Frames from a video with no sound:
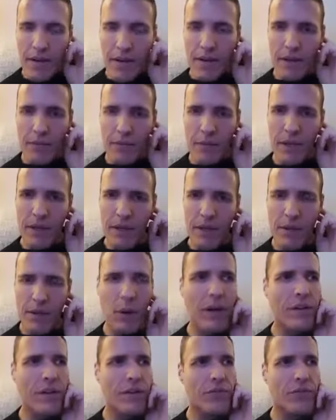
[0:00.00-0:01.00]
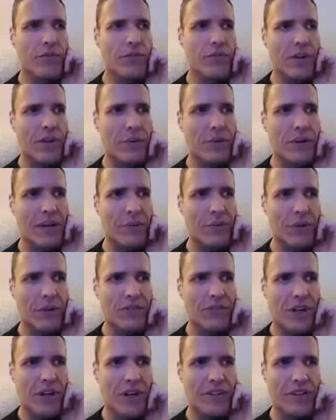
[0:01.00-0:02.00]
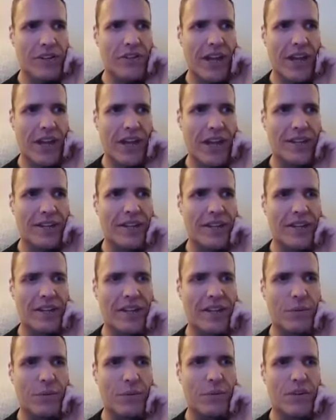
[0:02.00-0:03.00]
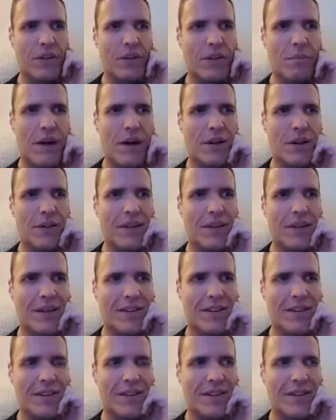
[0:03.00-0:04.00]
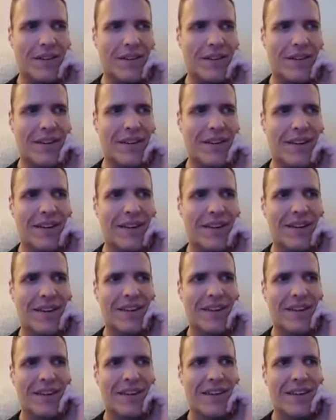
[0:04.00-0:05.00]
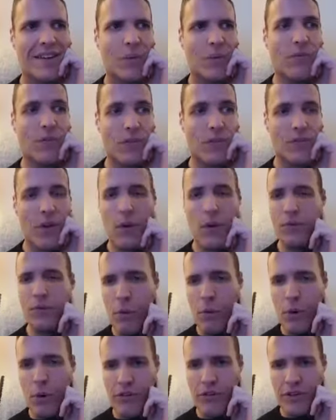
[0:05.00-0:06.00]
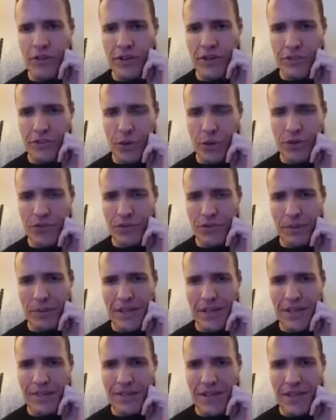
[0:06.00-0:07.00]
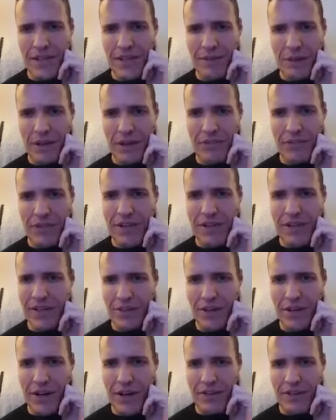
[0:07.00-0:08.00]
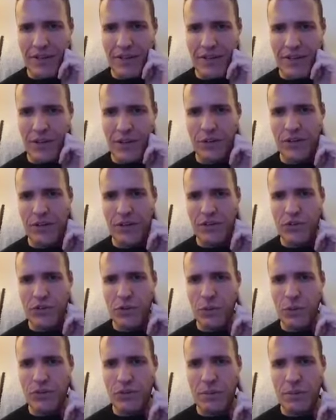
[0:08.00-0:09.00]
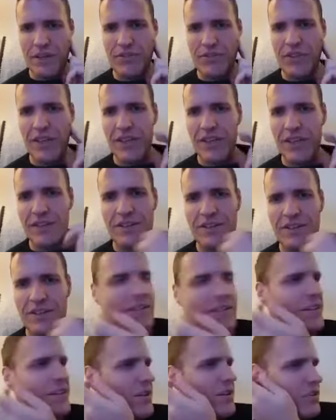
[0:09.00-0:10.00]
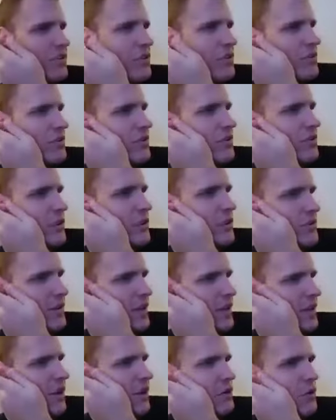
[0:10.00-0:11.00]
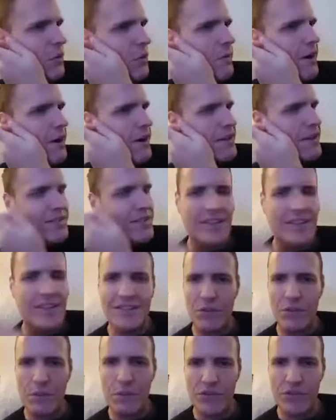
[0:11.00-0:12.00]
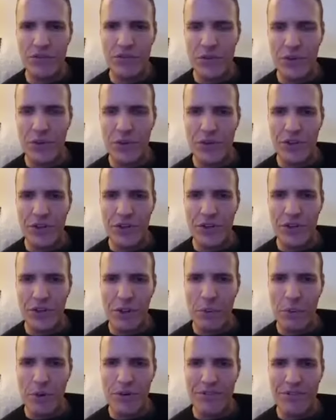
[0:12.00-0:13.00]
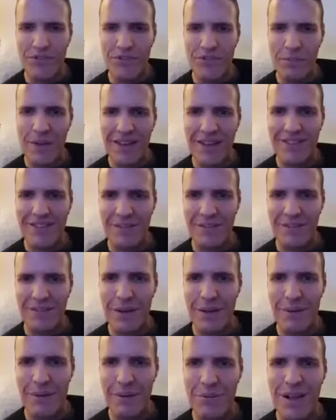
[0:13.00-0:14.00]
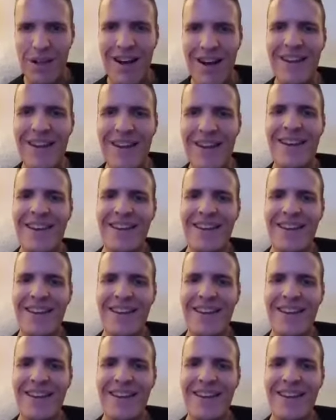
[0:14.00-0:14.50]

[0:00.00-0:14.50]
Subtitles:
Well, it's funny when I was talking to Jackie, it was all about like, well, first of all, it was the portion controls. I mean, getting my eating under control was the biggest thing. And, she would say, oh, you Americans eat so much food, your portions are massive, blah, blah, blah.